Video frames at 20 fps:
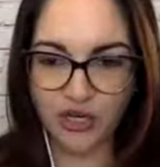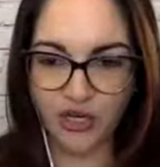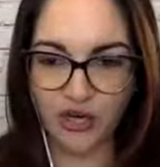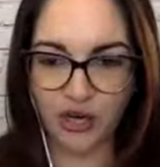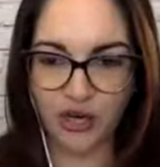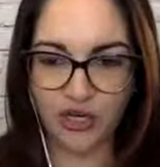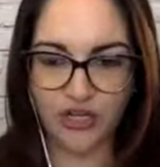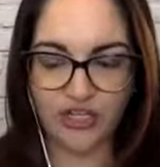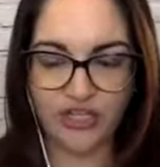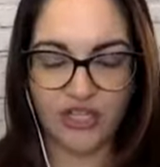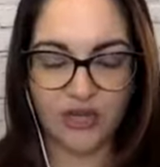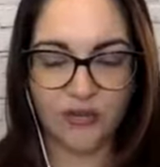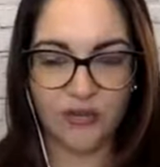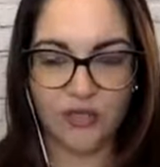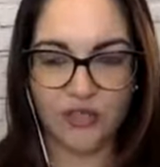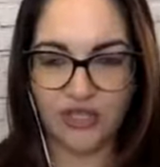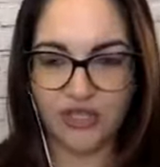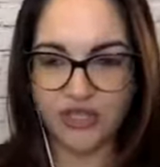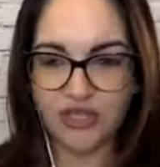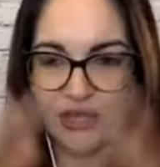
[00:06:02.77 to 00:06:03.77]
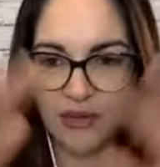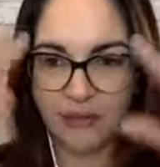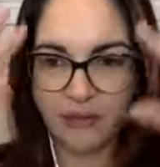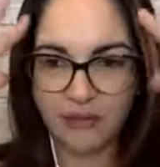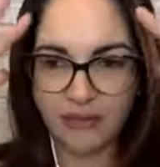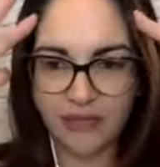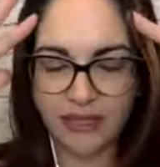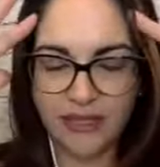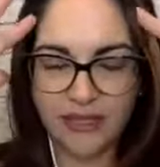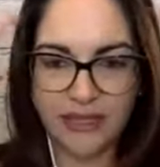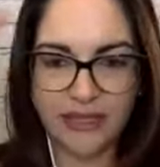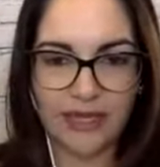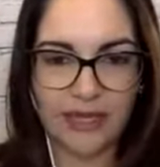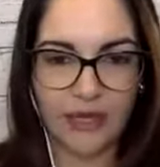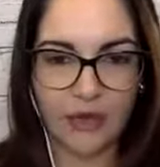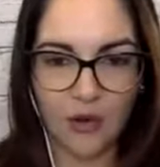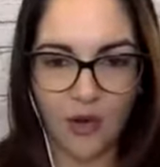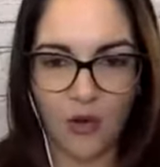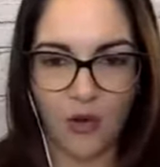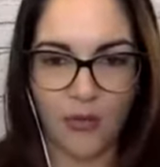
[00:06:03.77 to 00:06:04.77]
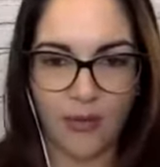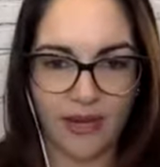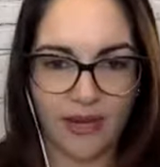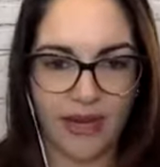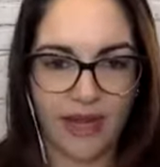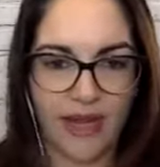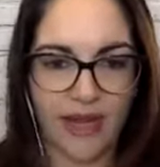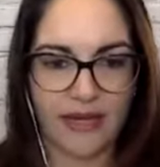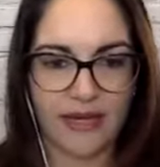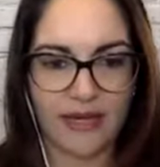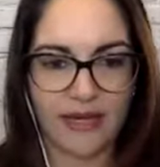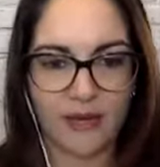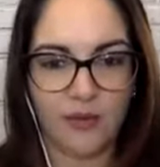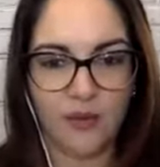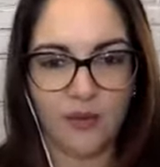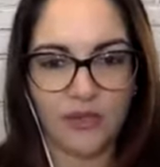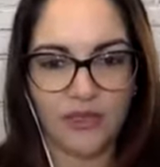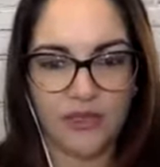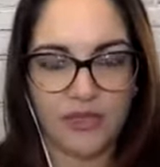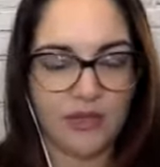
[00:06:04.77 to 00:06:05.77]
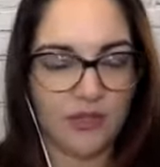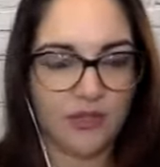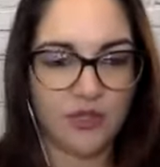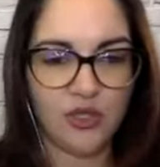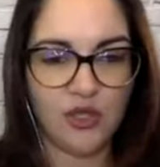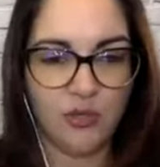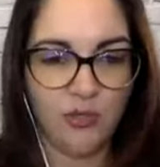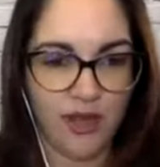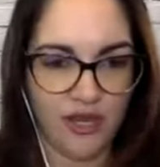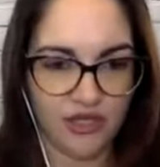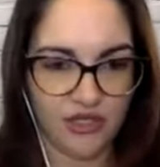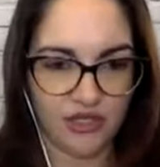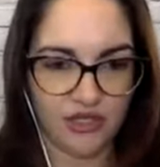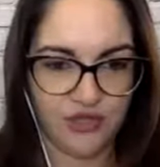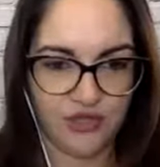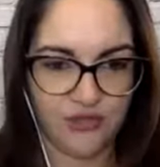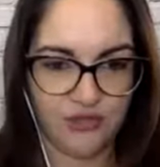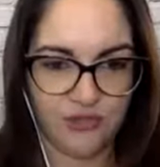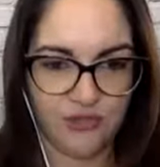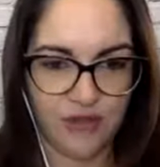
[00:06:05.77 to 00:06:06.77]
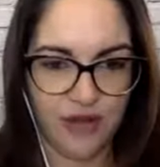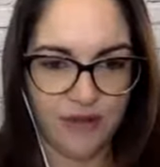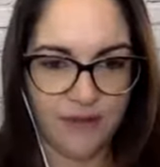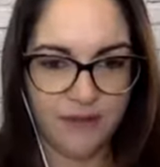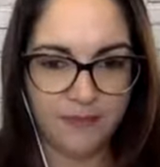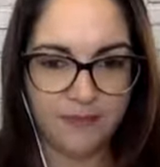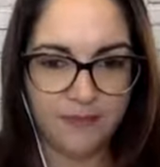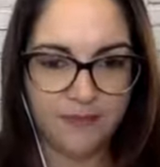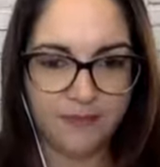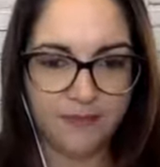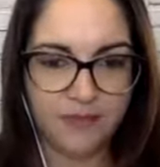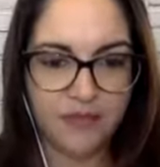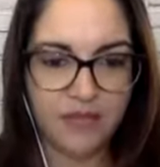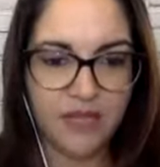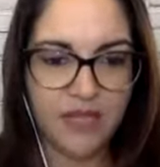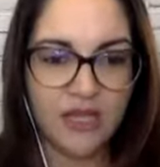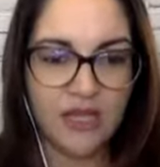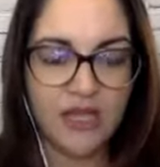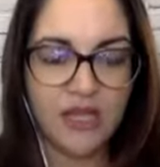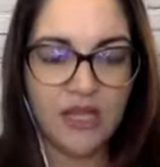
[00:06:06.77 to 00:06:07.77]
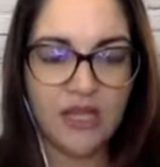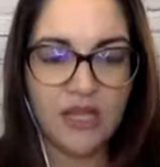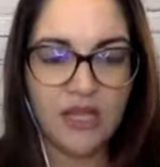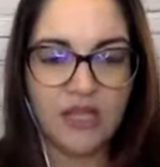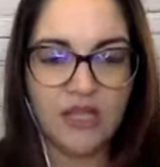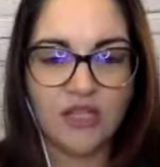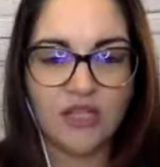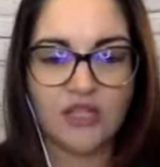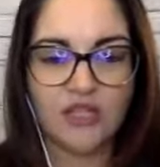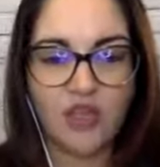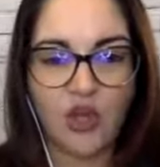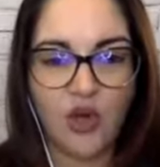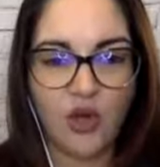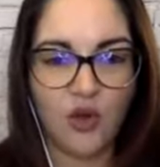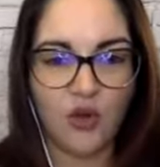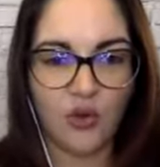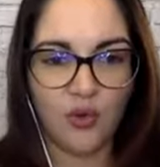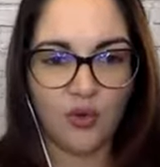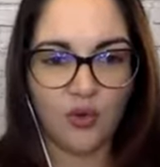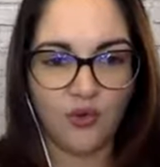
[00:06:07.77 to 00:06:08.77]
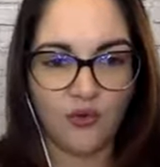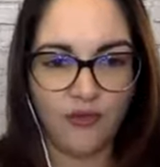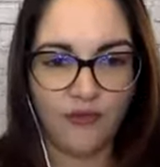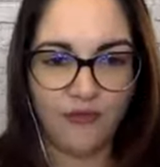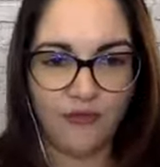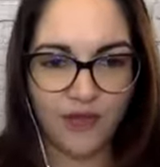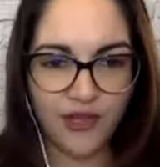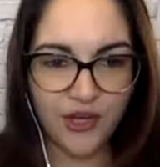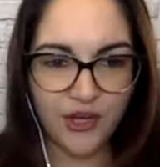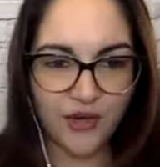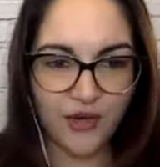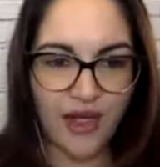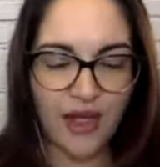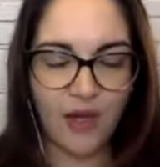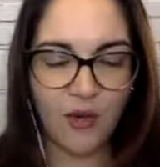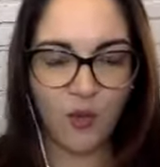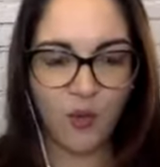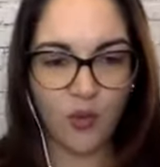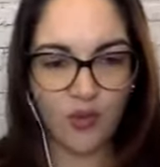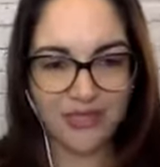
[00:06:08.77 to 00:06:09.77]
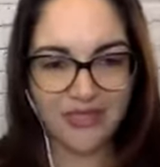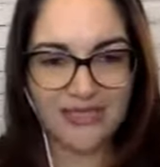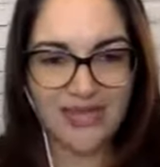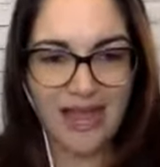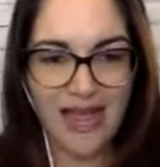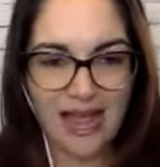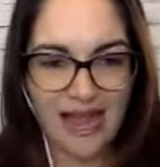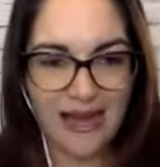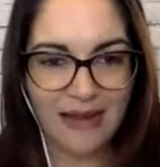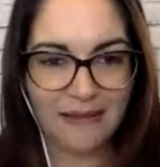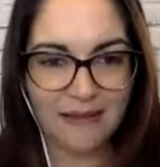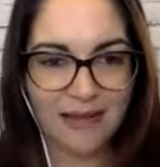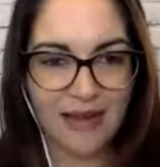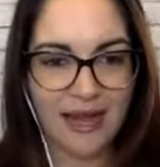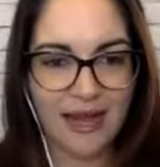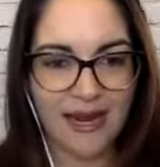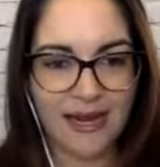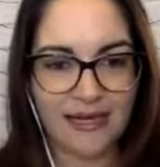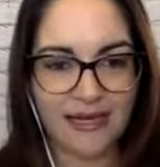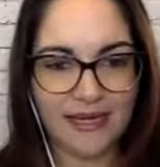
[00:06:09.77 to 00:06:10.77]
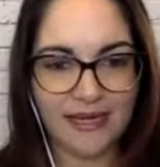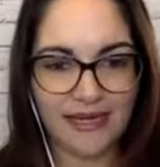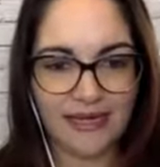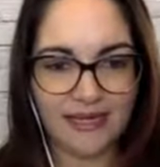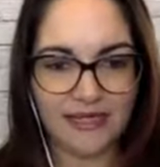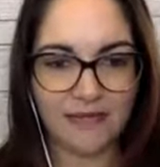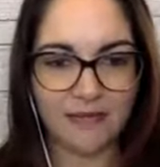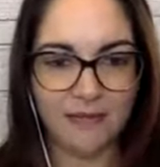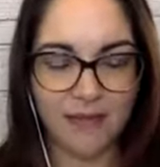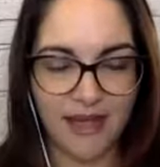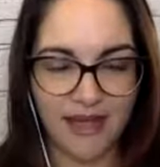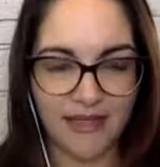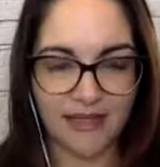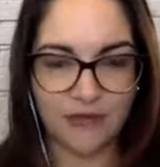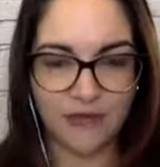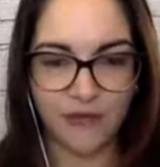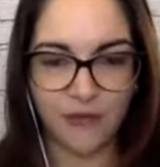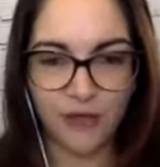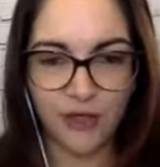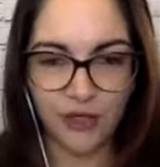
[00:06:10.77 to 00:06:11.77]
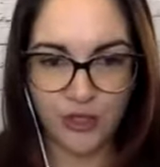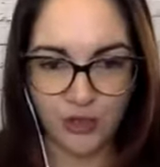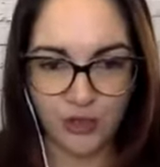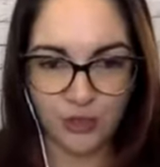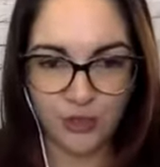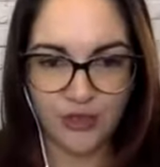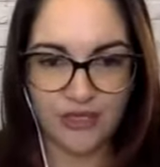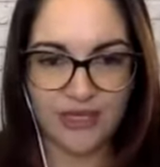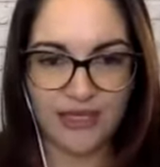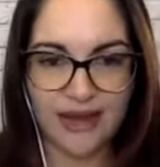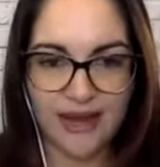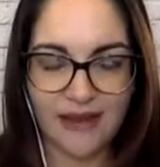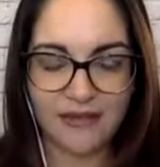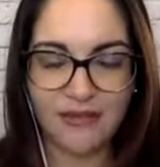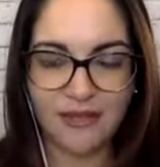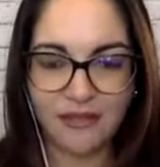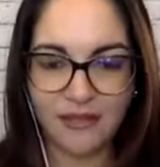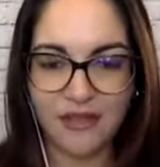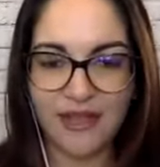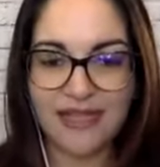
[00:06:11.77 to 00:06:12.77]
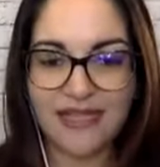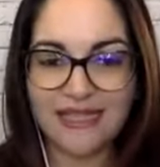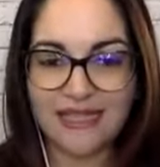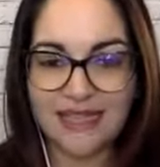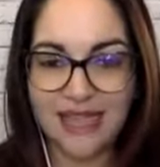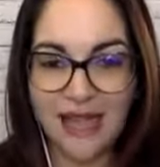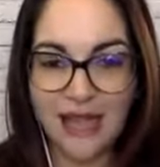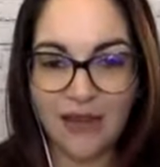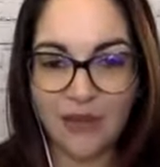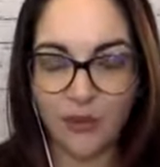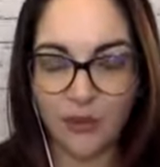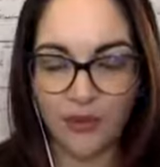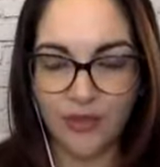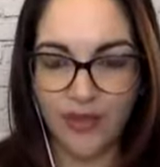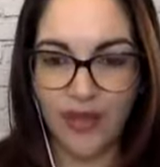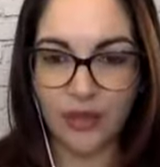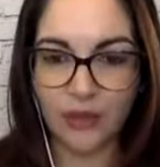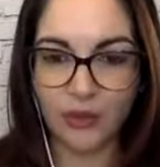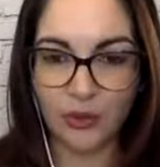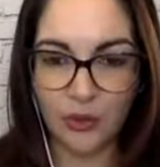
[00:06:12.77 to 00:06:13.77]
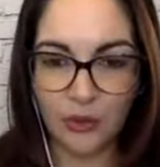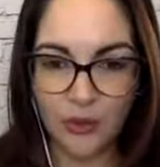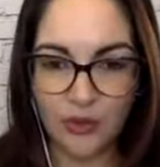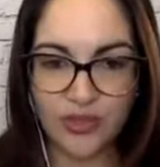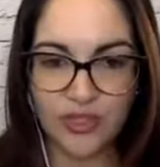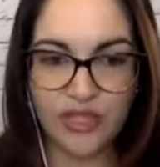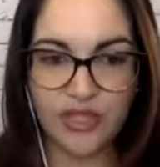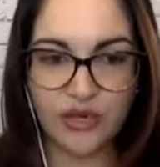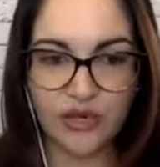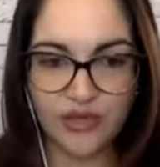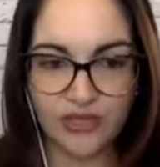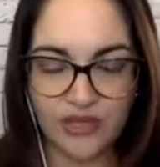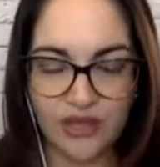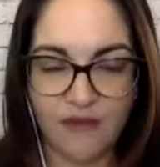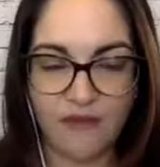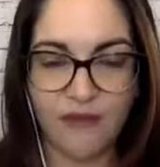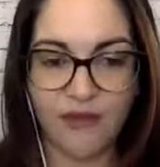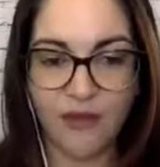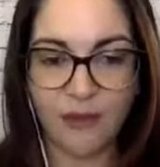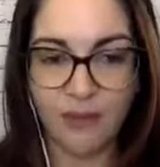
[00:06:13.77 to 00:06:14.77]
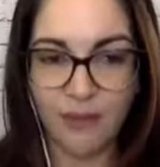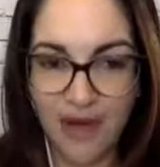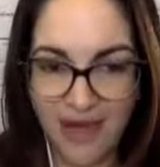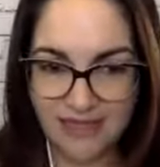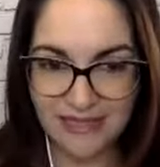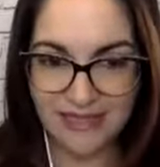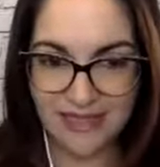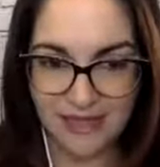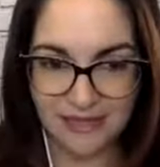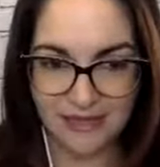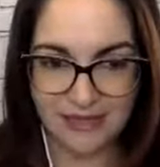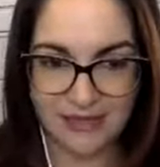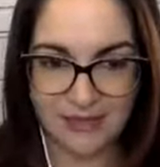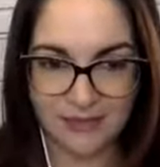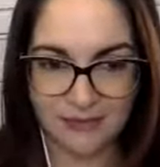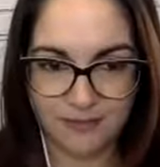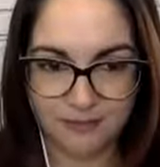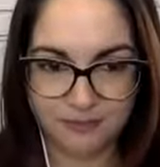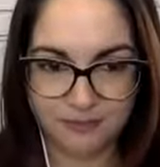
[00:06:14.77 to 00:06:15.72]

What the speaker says: her. She was just completely like, oh my God, it was too much, right? So figure out what timeline is best for you to get the thing done without losing yourself in the process.